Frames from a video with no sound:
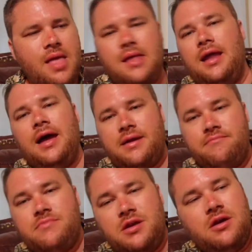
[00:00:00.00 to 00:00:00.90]
Like,
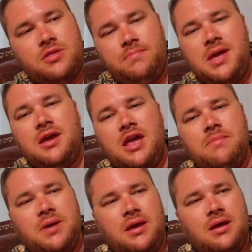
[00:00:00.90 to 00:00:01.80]
you know, the
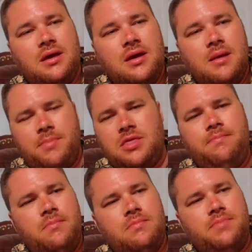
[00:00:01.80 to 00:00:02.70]
beekeeping. But
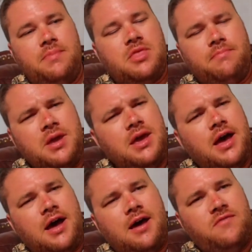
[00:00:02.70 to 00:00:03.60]
the
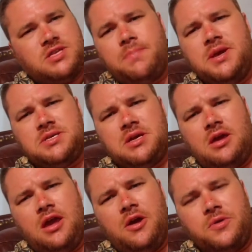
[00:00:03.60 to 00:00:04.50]
beehive is a piece of
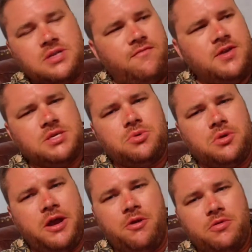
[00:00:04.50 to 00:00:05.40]
gear. It's a physical
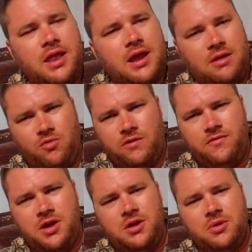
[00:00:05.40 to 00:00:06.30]
gear that I can
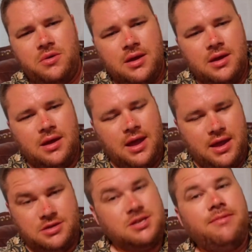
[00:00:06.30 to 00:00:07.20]
review,
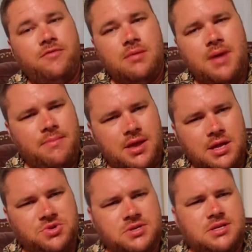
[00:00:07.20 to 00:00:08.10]
and some of you may be
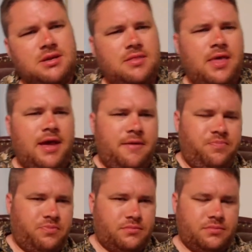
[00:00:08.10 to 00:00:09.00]
interested in that.
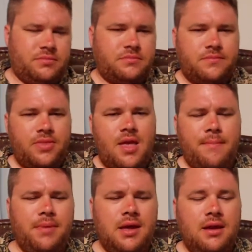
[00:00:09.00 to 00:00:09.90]

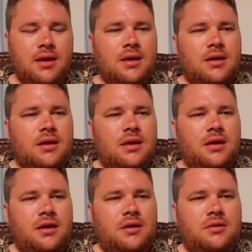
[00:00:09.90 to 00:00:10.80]
But, you
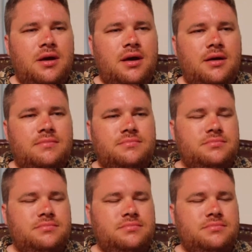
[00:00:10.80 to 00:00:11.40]
know...